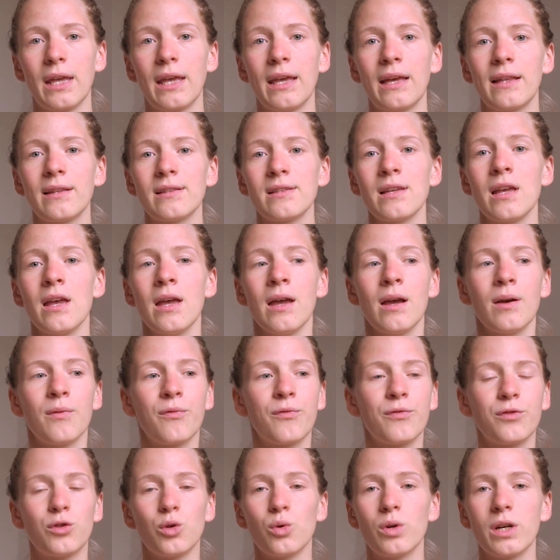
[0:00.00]
And
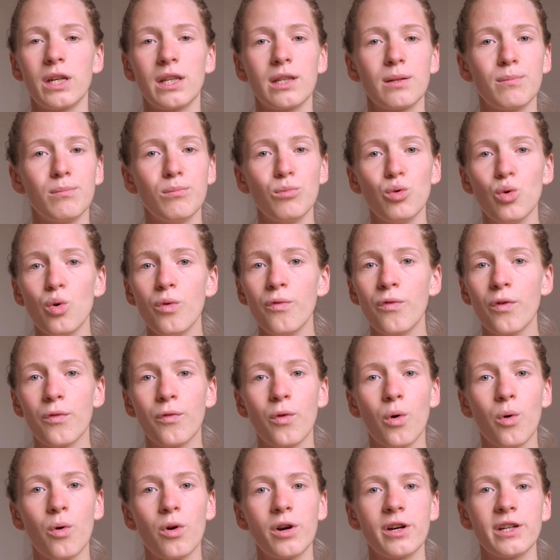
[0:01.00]
during the move, of
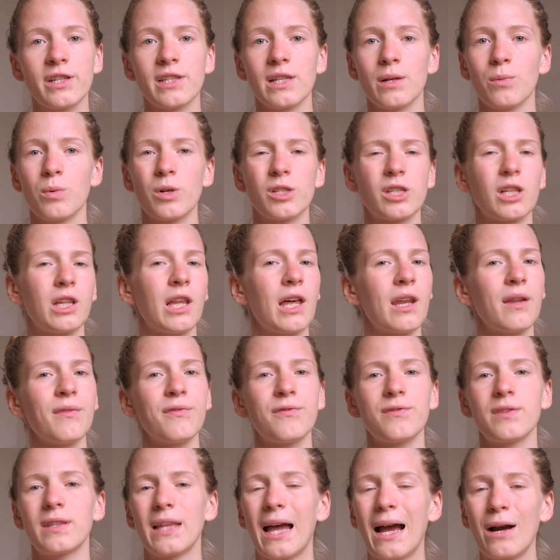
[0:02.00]
course, it was a lot of
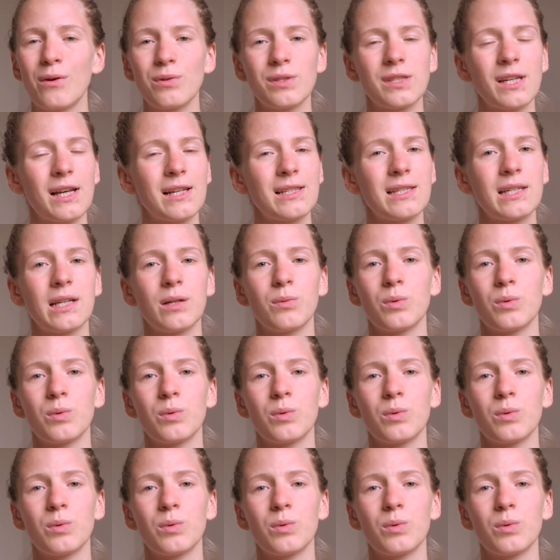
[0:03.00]
downsizing.